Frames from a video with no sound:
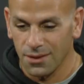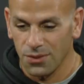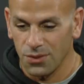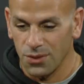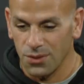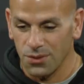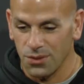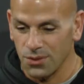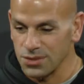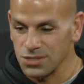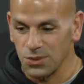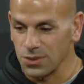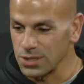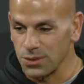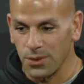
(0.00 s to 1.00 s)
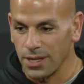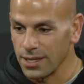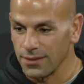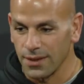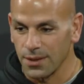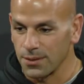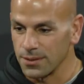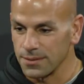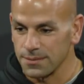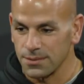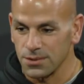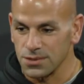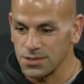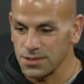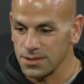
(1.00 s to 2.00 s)
there is no leeway on that one.
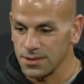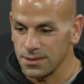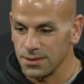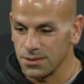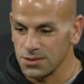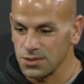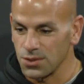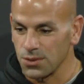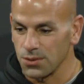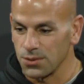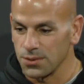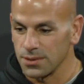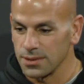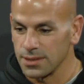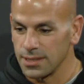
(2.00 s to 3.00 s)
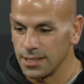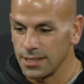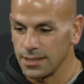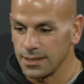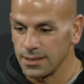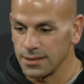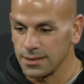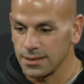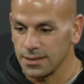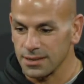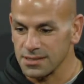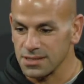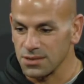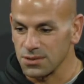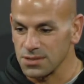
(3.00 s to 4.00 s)
There's no
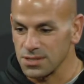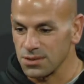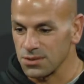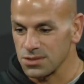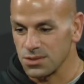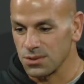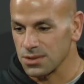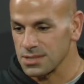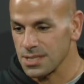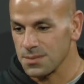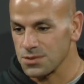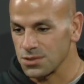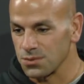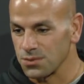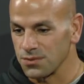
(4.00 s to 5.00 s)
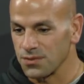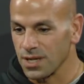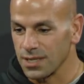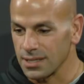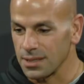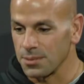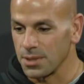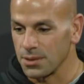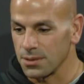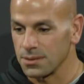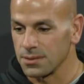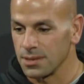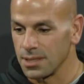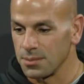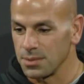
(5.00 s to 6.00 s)
excuse and there's no exception. We've got to get better
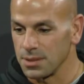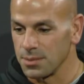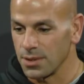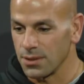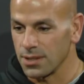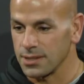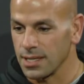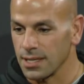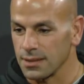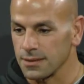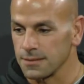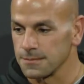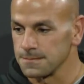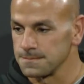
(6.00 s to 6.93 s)
and be better at tackling.